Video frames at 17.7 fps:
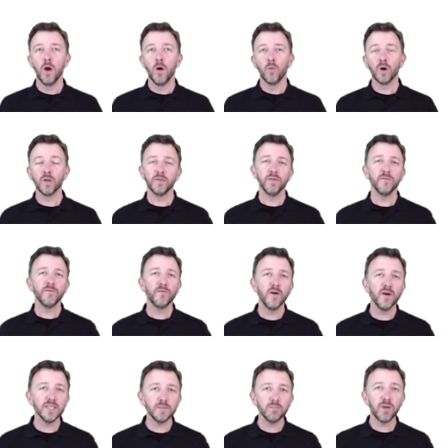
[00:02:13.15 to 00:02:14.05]
Well, the
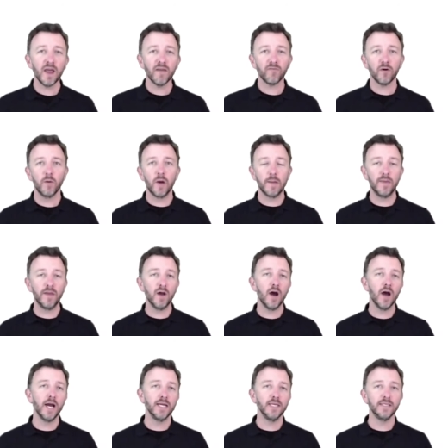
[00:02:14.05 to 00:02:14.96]
first platform
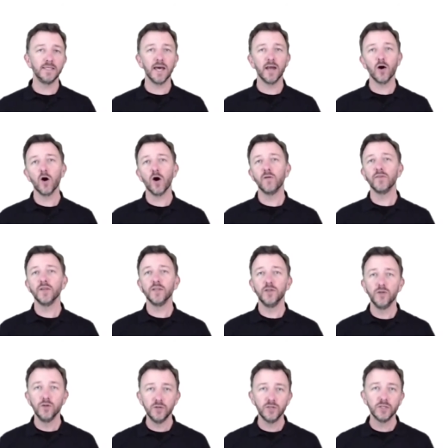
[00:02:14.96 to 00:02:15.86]
API is that of
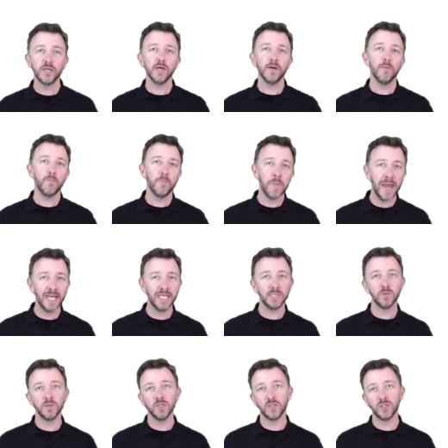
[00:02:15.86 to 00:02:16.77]
User
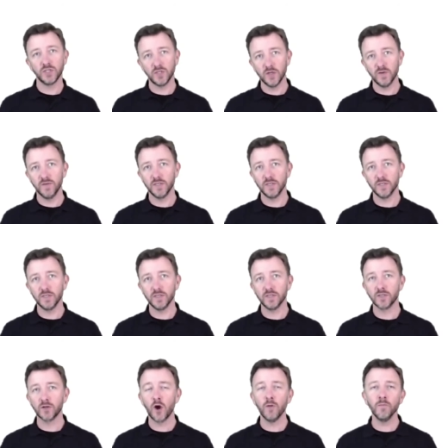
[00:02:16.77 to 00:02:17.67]
Management
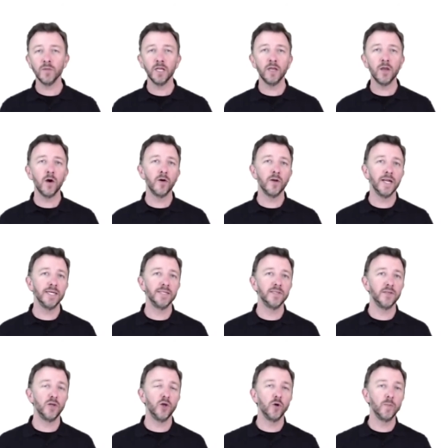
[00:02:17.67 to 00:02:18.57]
Services, commonly known
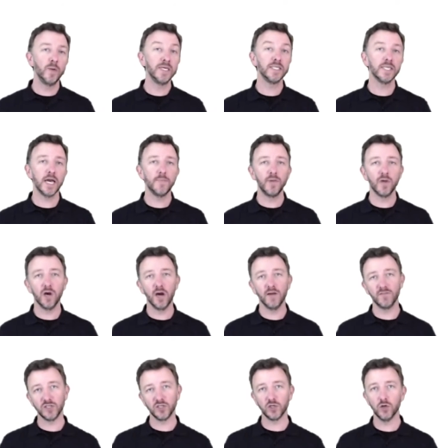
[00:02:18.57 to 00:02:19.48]
as the UMS
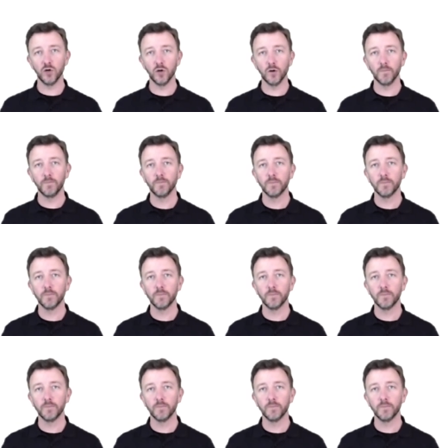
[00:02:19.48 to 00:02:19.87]
API for short.